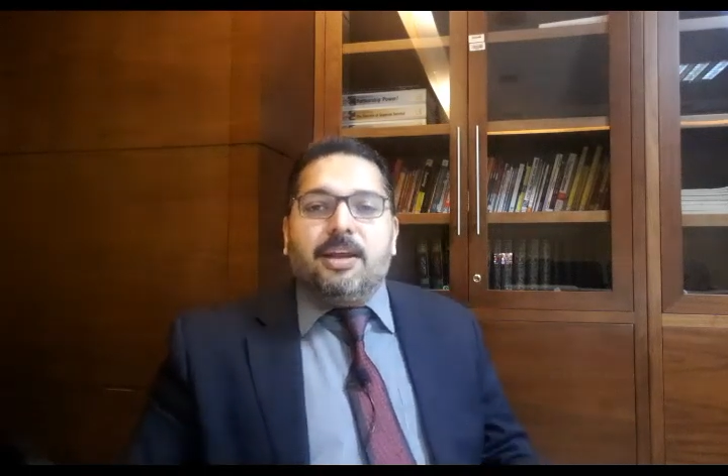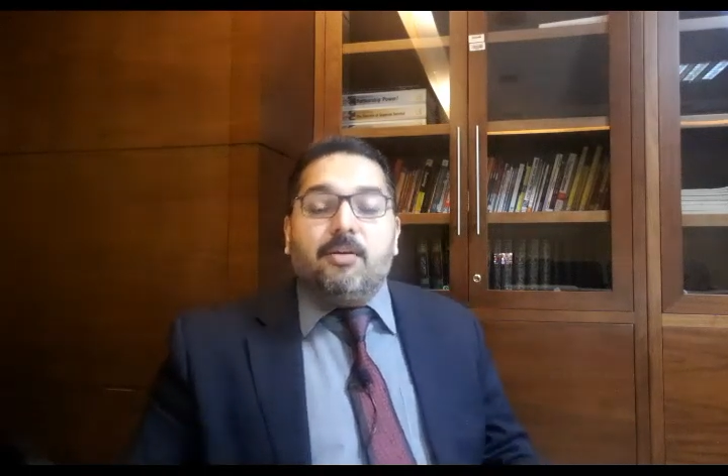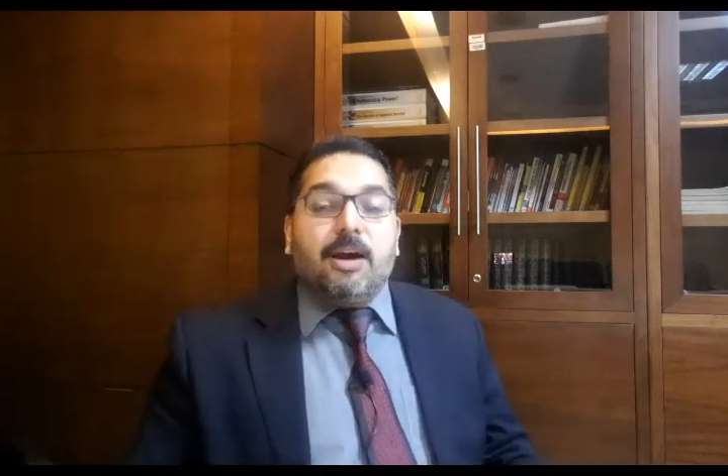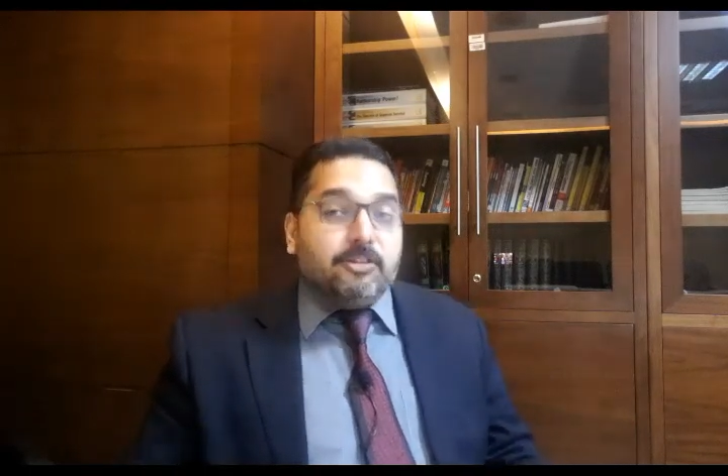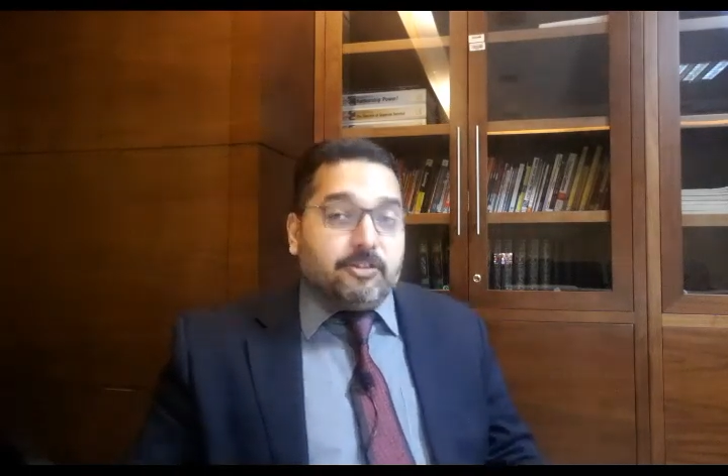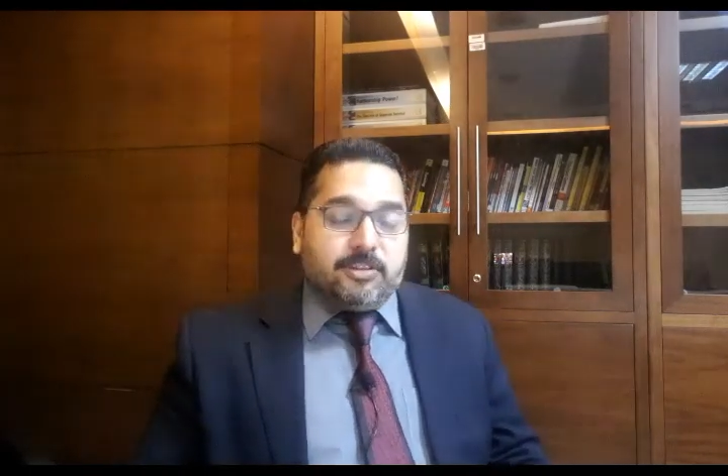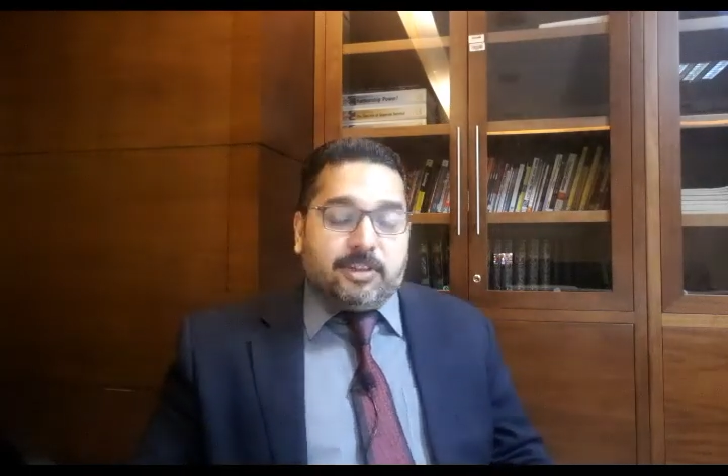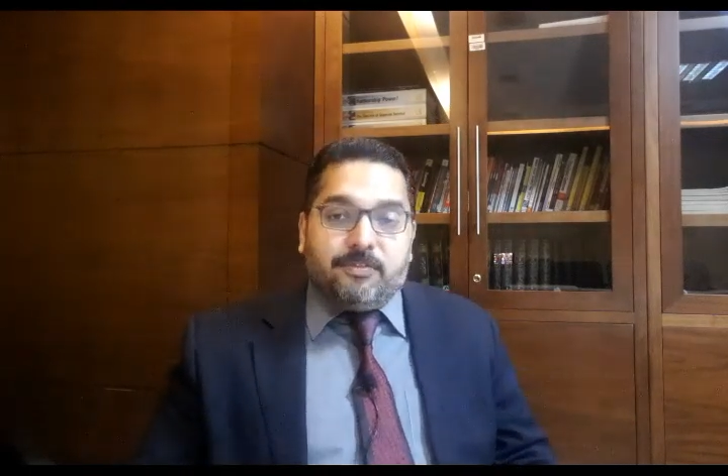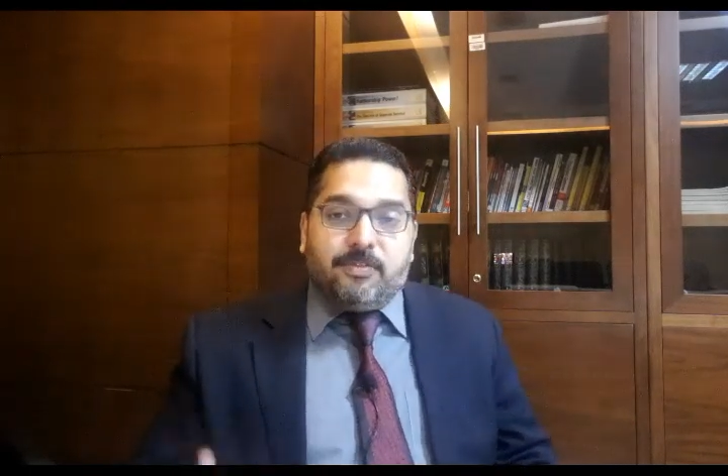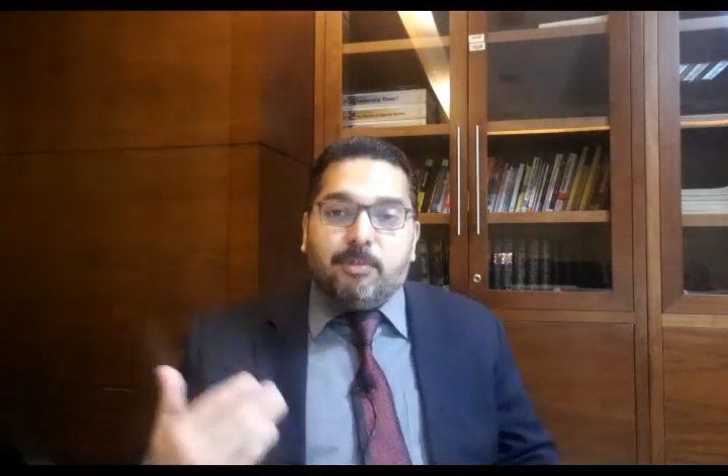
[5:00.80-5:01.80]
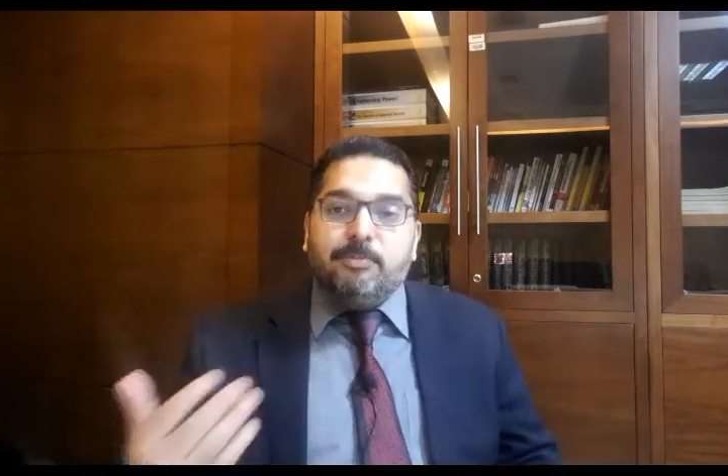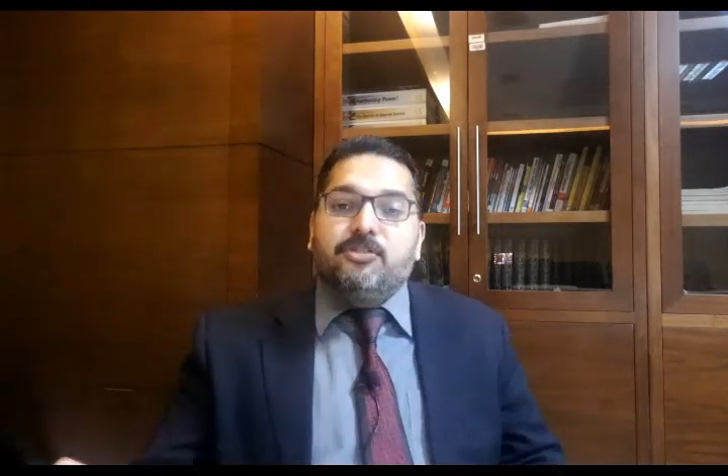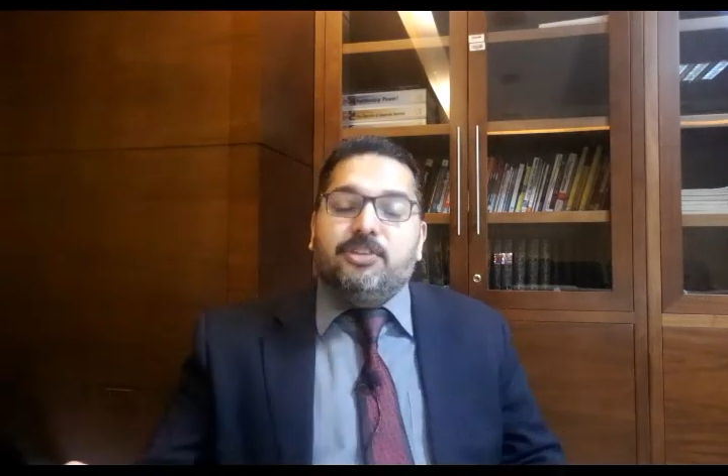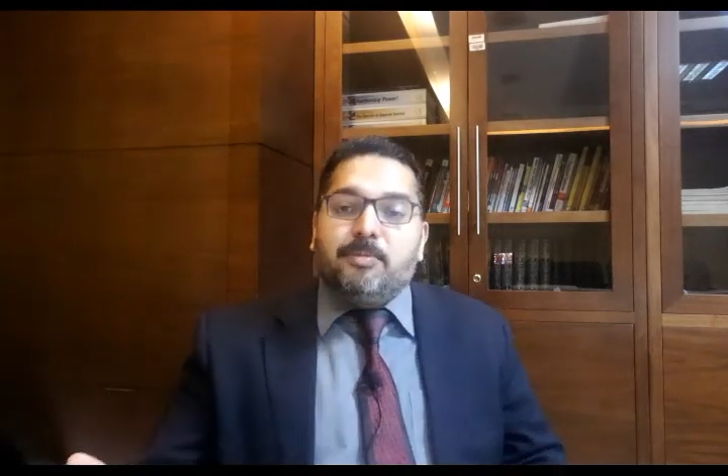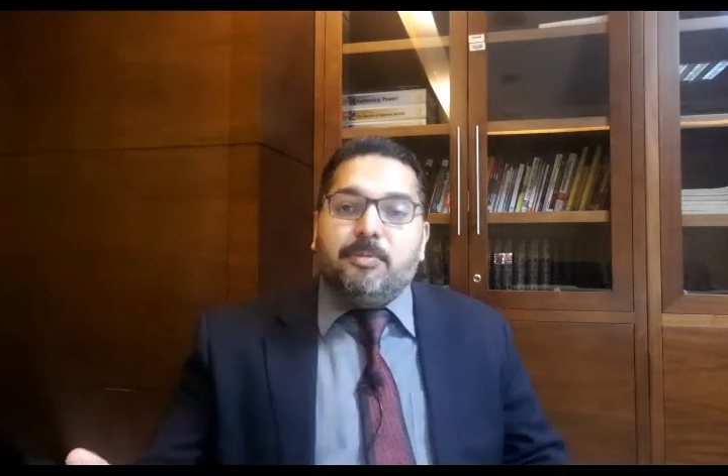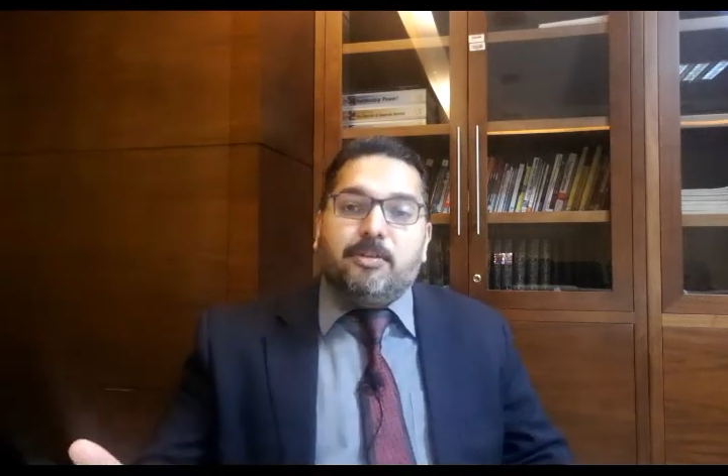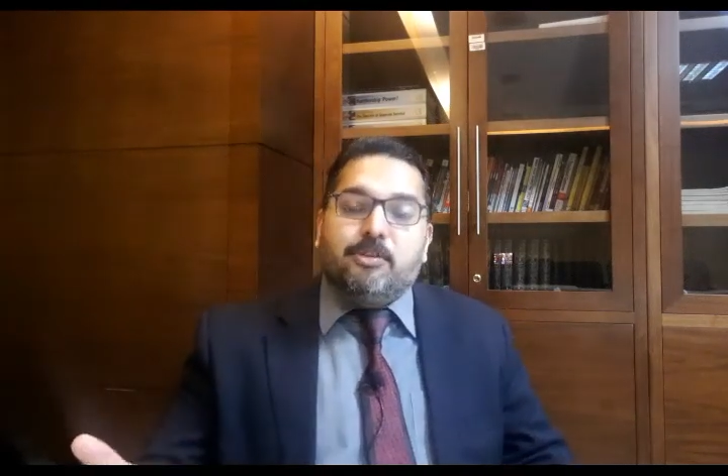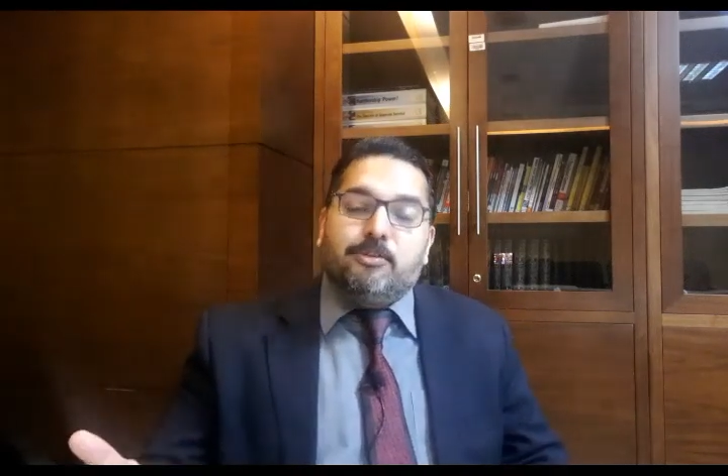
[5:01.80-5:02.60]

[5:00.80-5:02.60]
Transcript: Now ask yourself, how much time am I